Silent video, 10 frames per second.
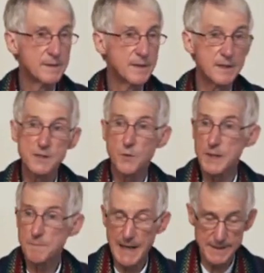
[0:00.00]
It is
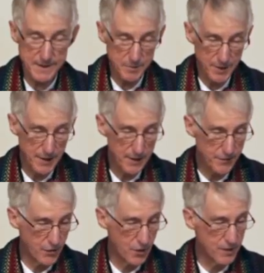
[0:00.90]
quite possible,
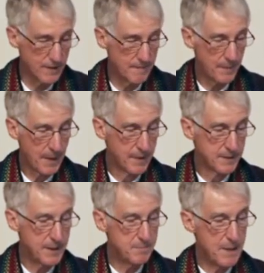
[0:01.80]
therefore,
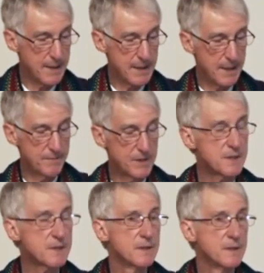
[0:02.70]
that many of
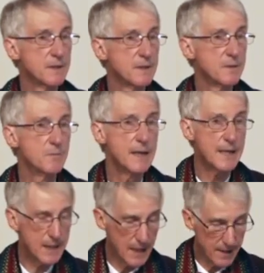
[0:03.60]
us
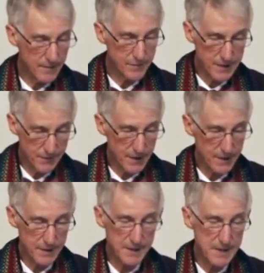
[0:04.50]
may have
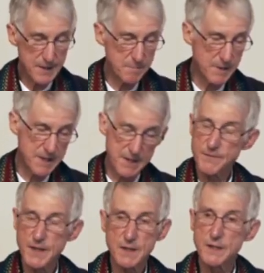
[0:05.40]
difficulty
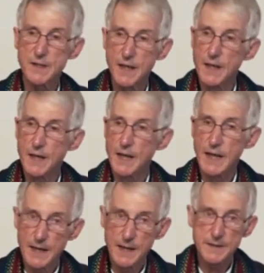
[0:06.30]
specifically
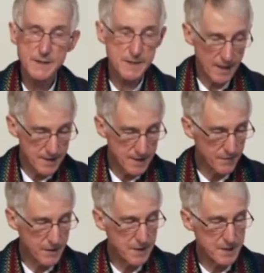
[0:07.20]
and
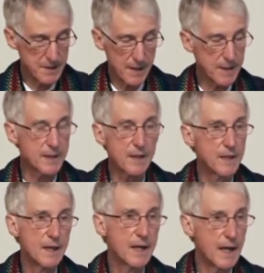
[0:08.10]
decisively stating
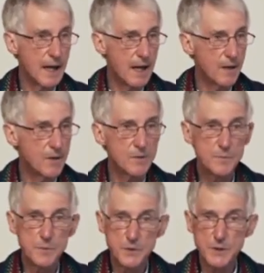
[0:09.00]
how
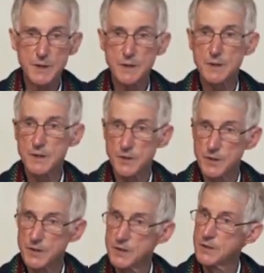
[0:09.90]
beauty
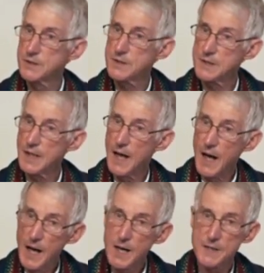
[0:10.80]
nourishes
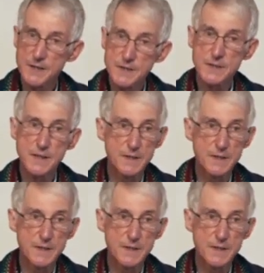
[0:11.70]
us.